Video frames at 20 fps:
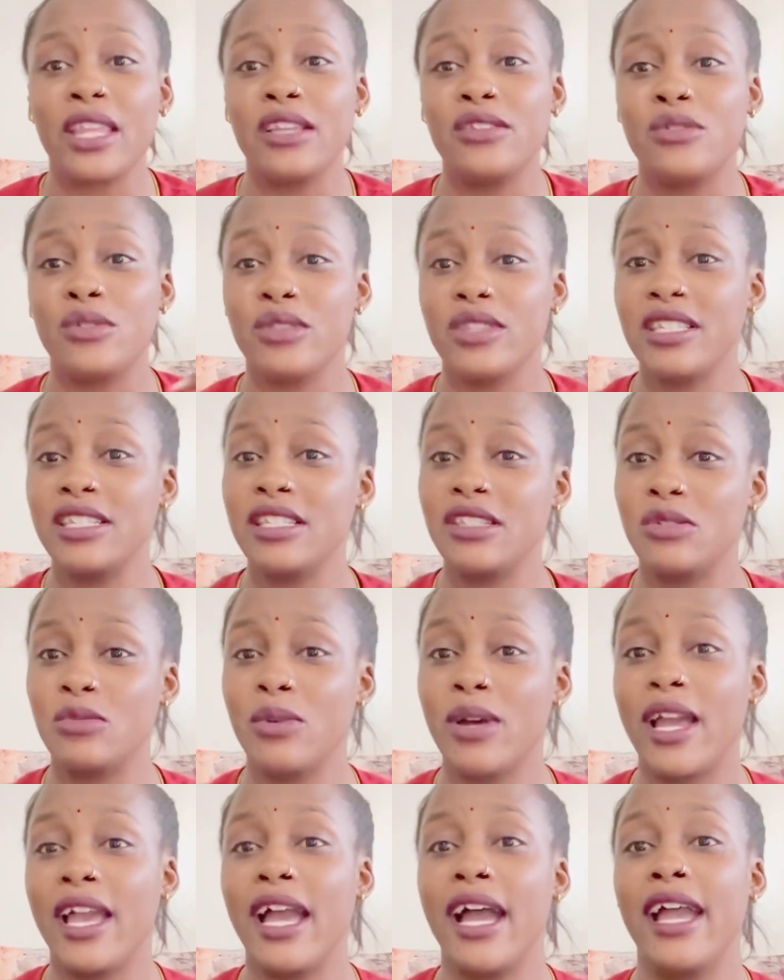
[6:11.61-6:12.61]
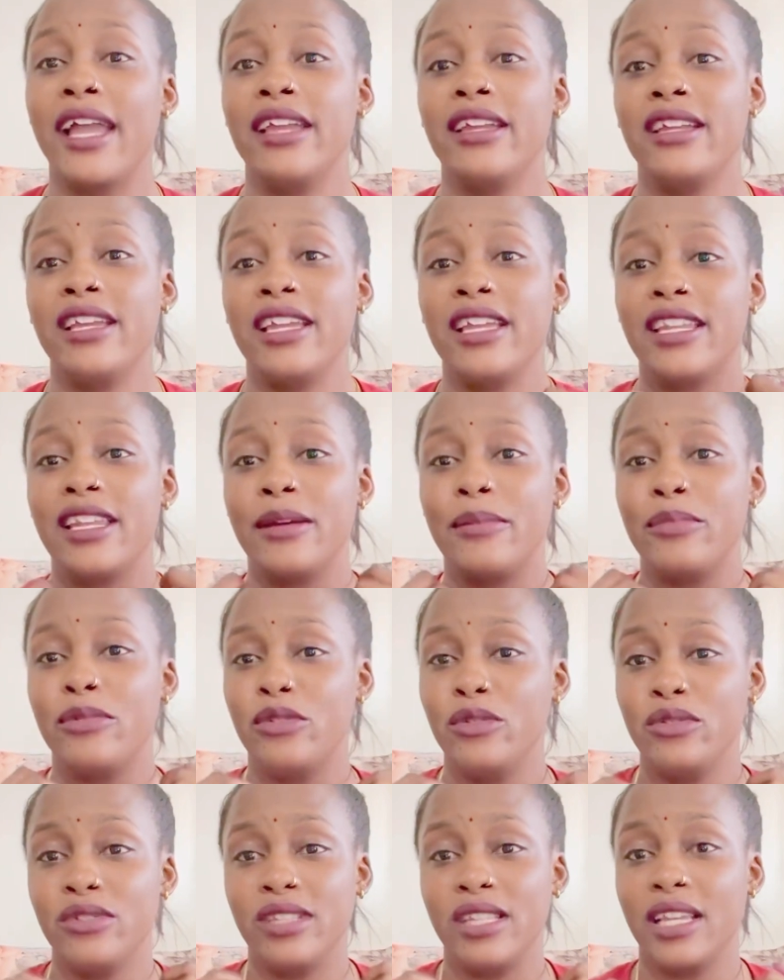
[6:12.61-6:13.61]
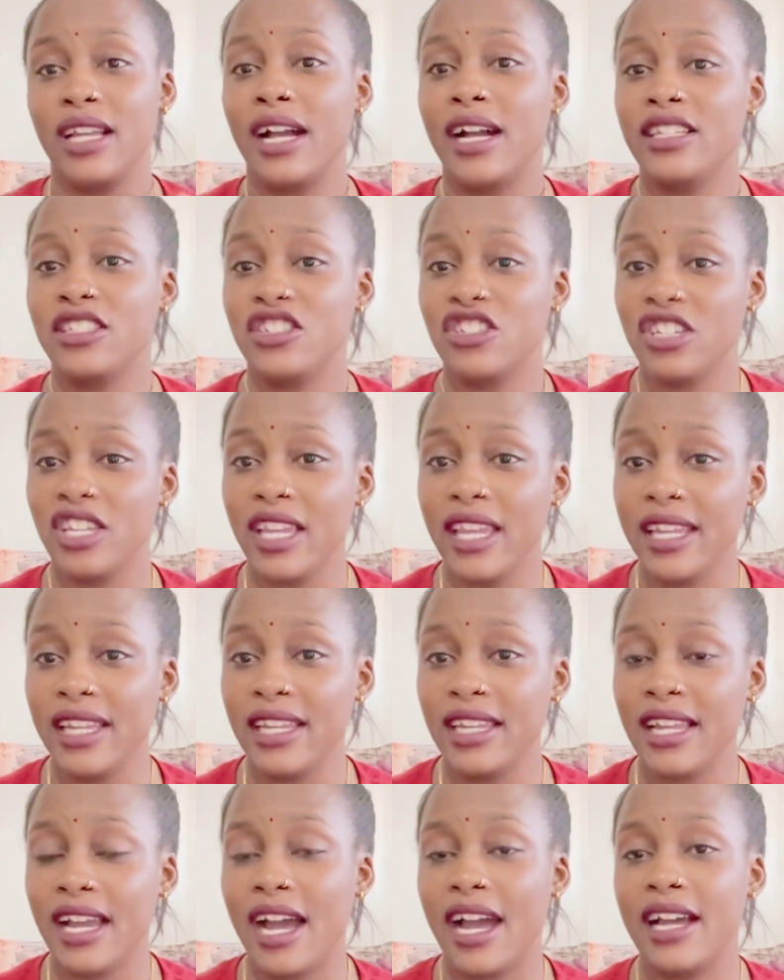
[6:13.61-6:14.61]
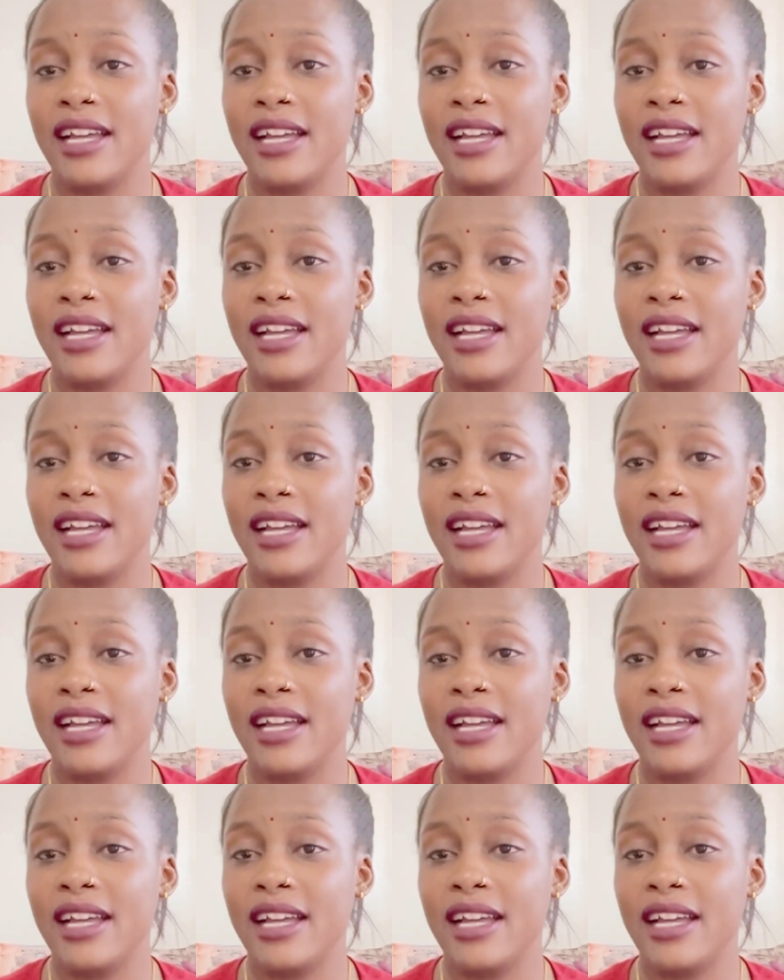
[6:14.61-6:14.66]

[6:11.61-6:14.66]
So this is why I end up using a chain.